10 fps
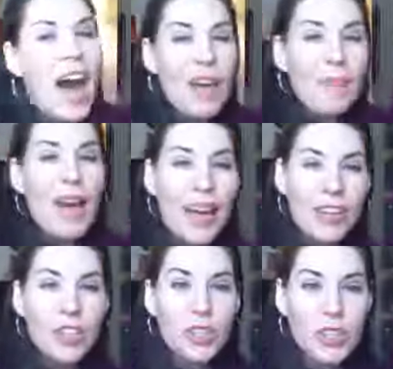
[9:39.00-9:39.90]
I'm
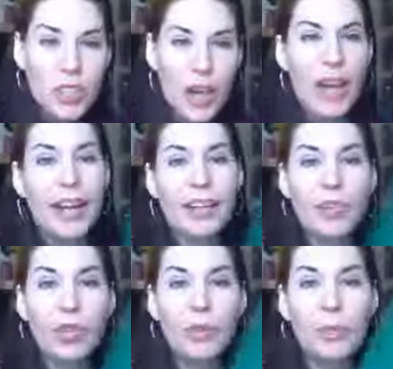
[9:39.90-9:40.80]
actually shy. I
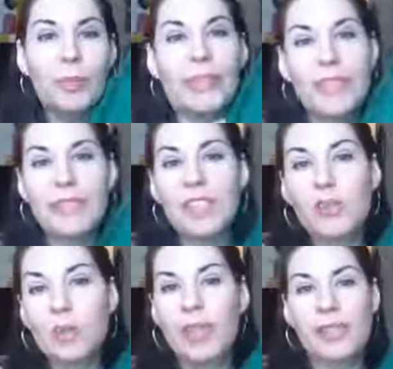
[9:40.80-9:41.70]
know no one believes
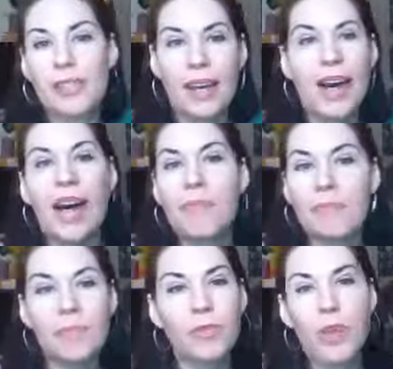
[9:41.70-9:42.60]
this because
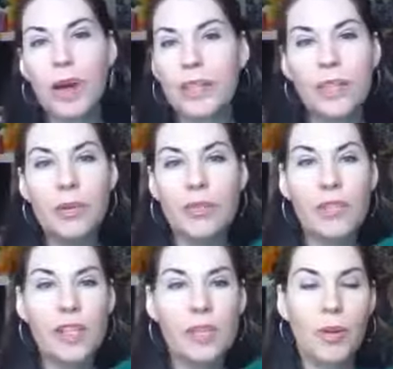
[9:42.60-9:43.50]
I'm talking to you on
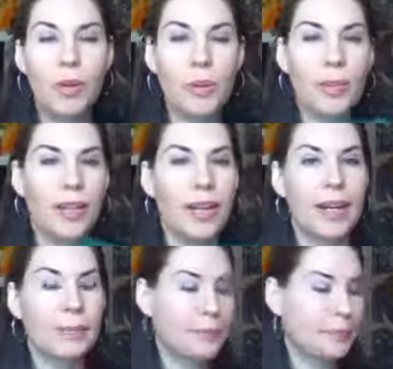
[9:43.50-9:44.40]
Facebook, but
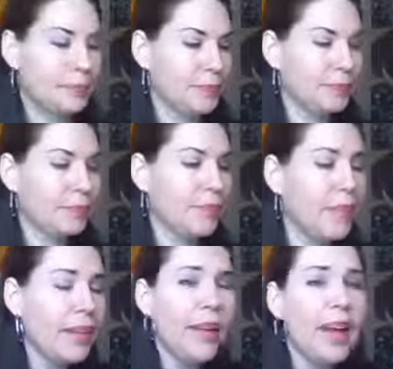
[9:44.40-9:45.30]

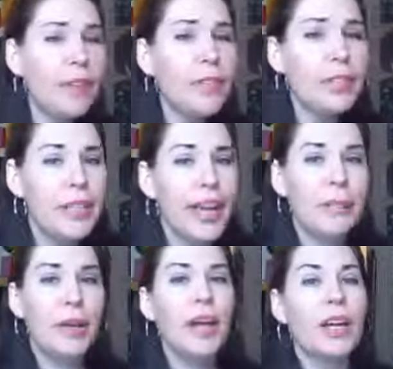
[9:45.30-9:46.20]
I really
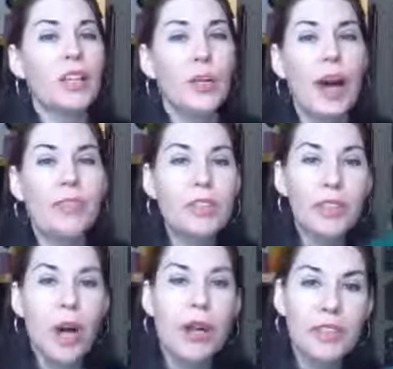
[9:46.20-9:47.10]
am. You have to
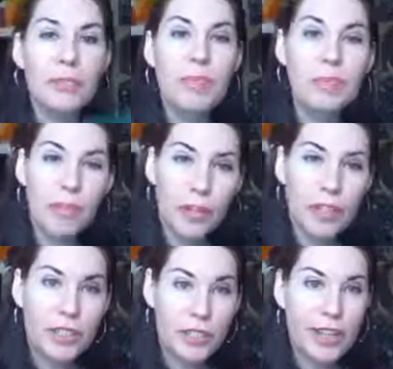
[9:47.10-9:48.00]
talk to me
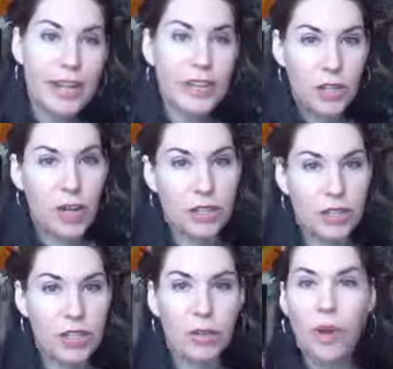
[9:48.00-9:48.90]
first, and then I talk
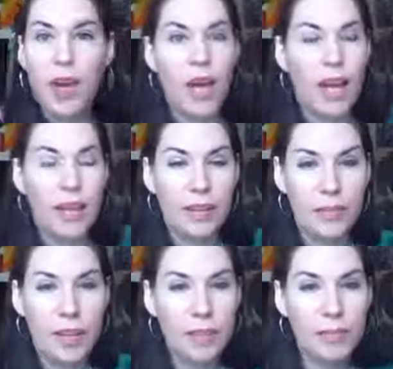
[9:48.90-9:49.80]
to you.
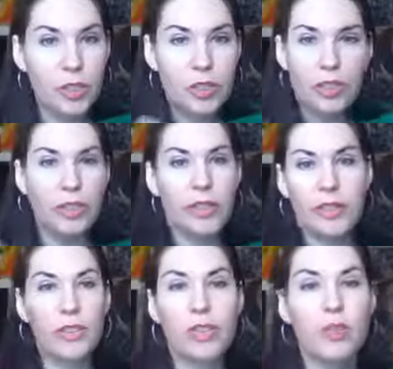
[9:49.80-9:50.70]
It's
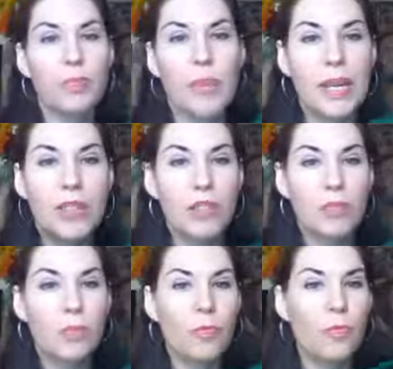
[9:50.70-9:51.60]
just me. It's
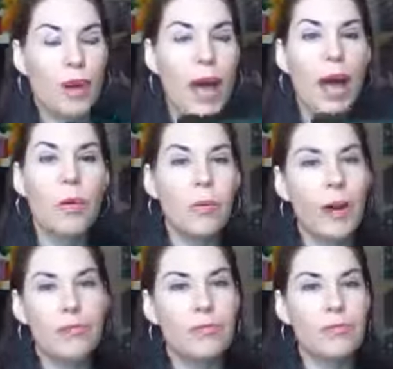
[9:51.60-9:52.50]
just how
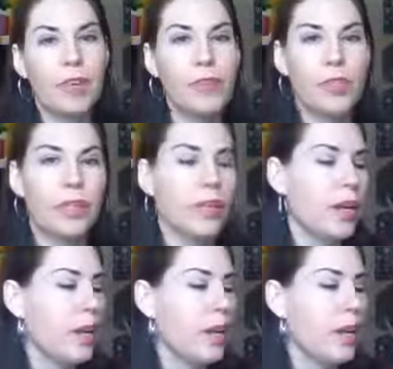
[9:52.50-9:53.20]
I function.